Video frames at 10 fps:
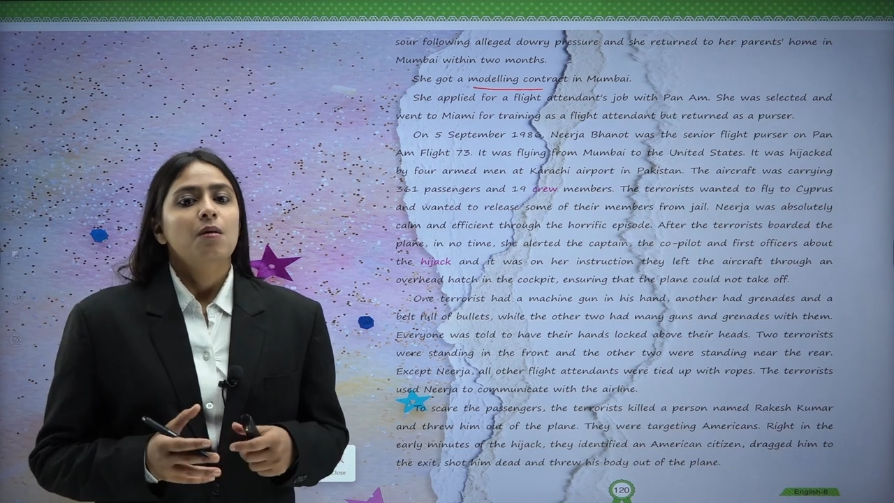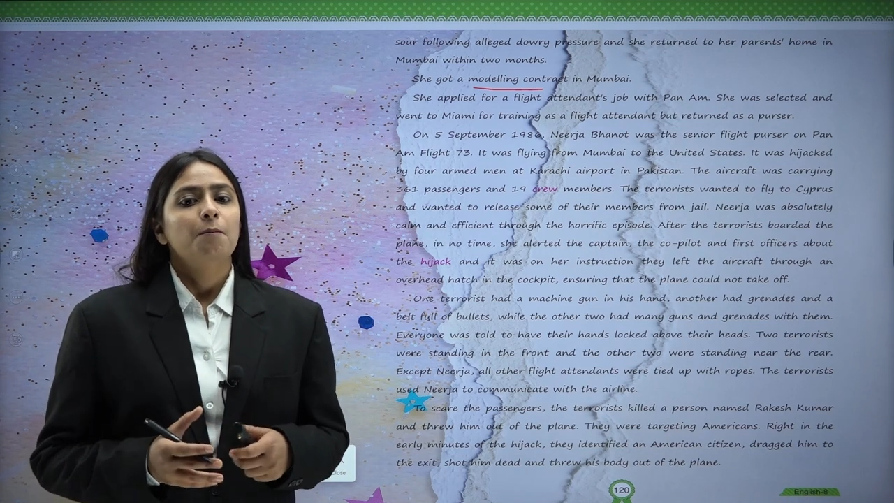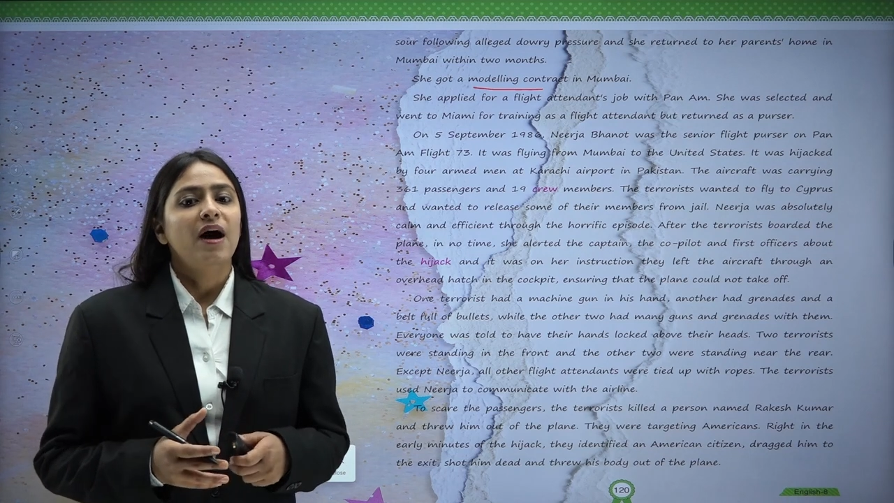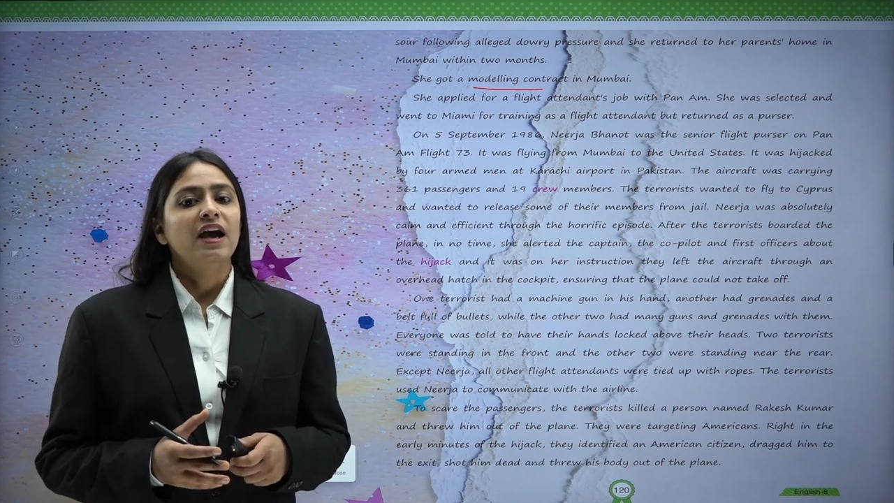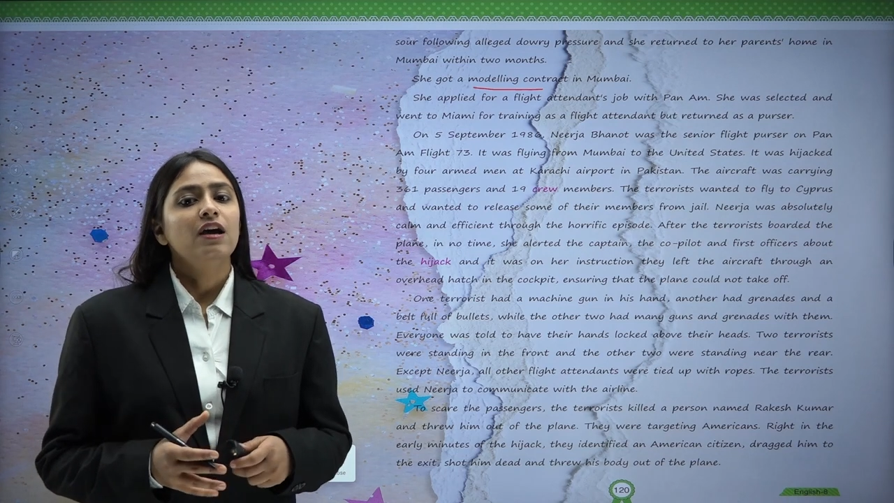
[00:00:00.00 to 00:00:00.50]

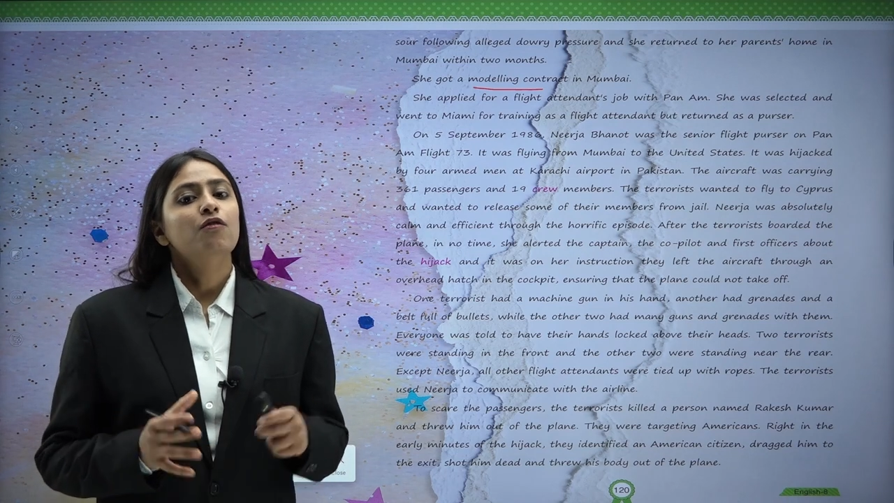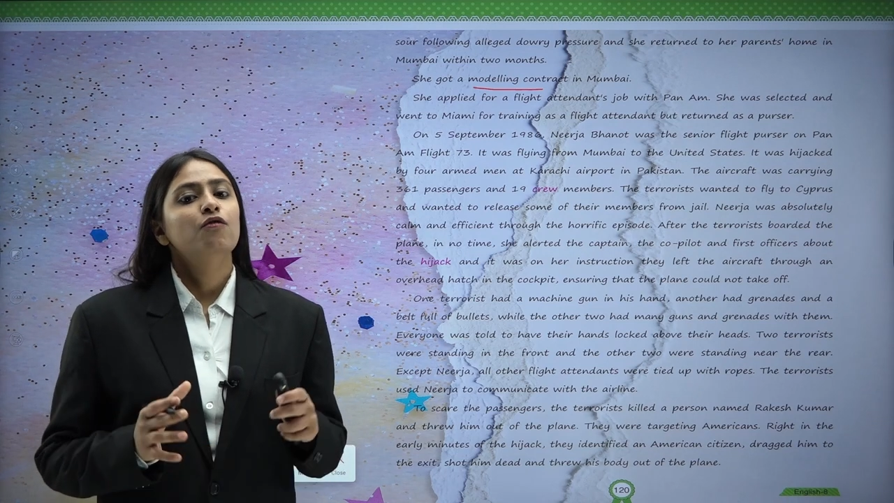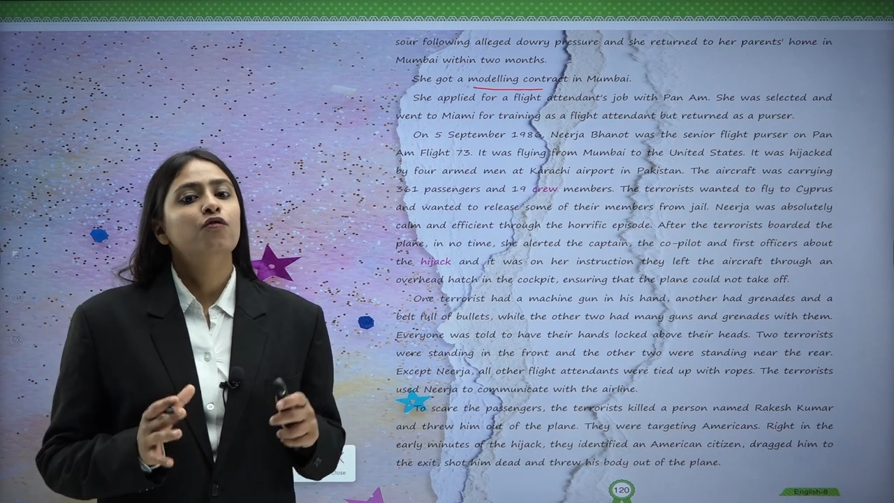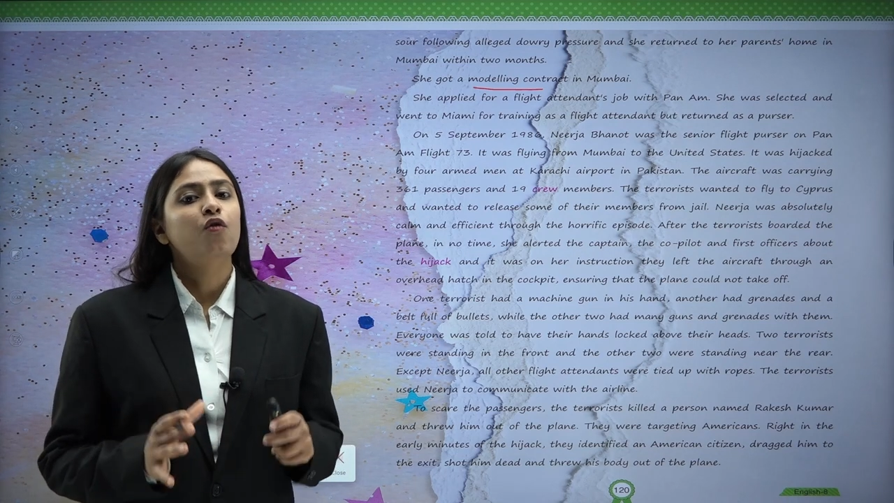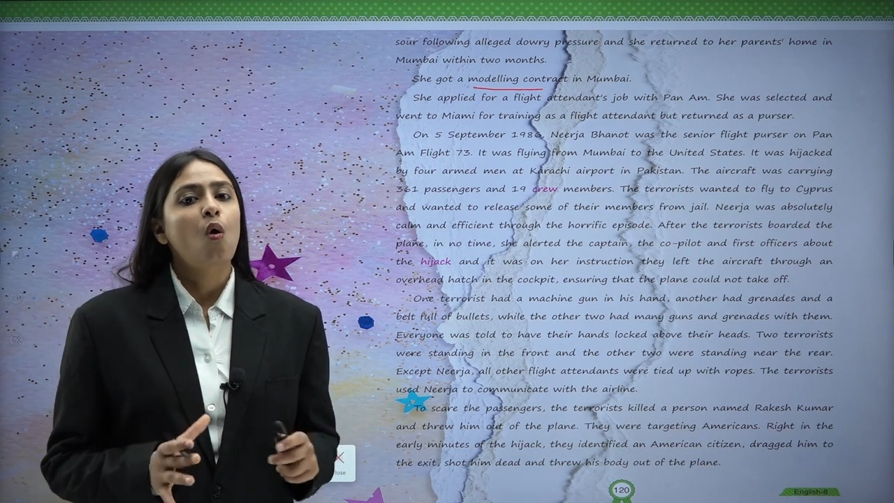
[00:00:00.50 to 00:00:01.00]
by
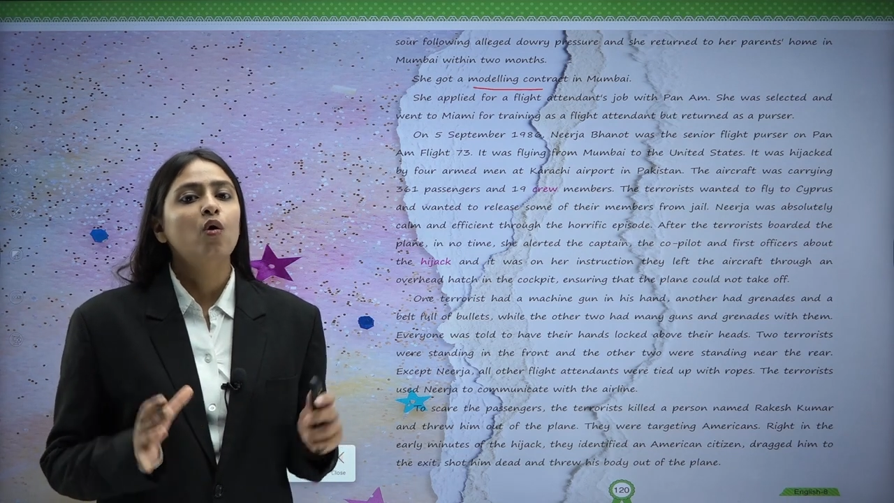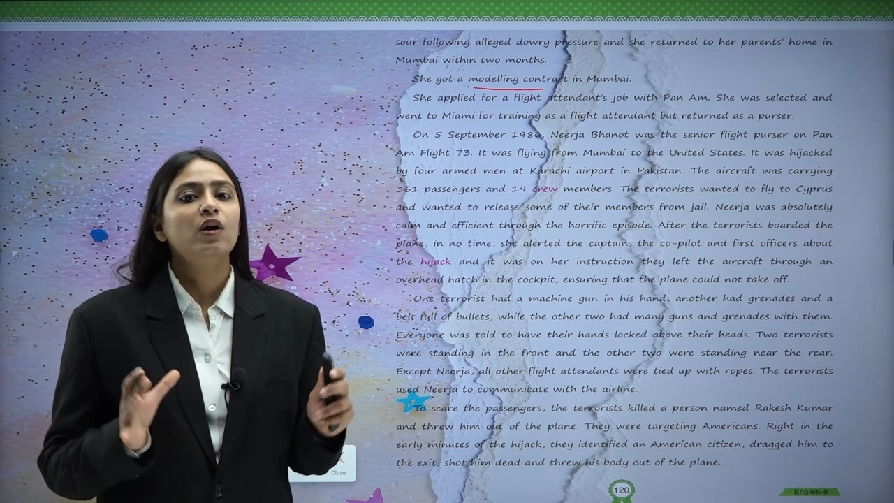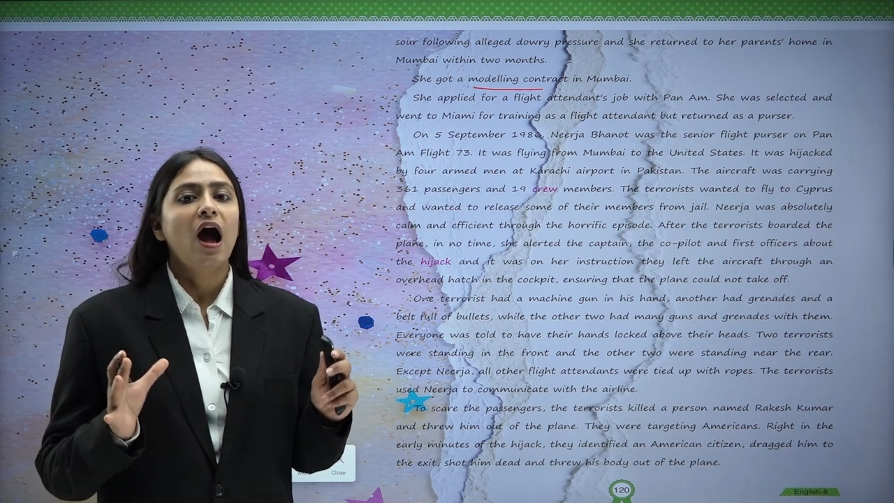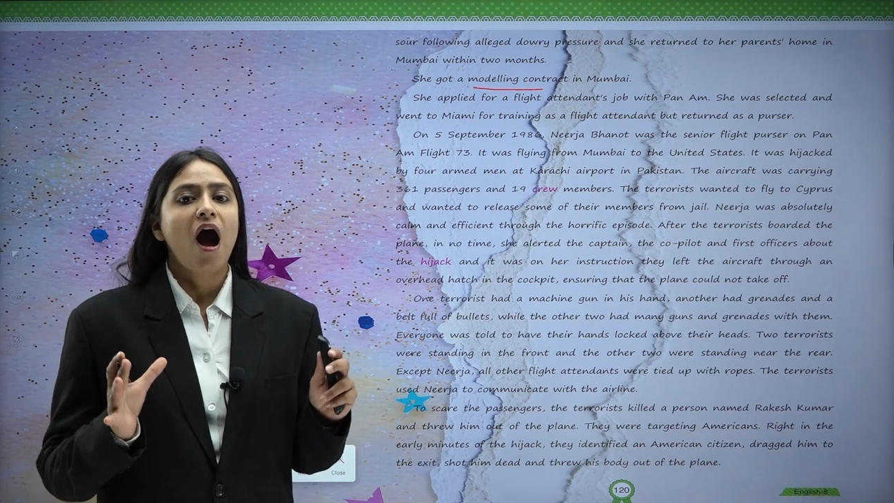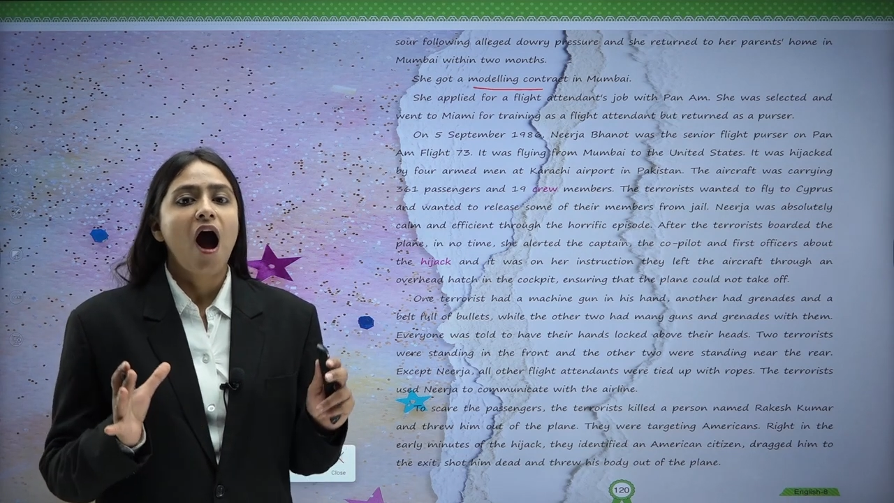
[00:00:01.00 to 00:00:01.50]
4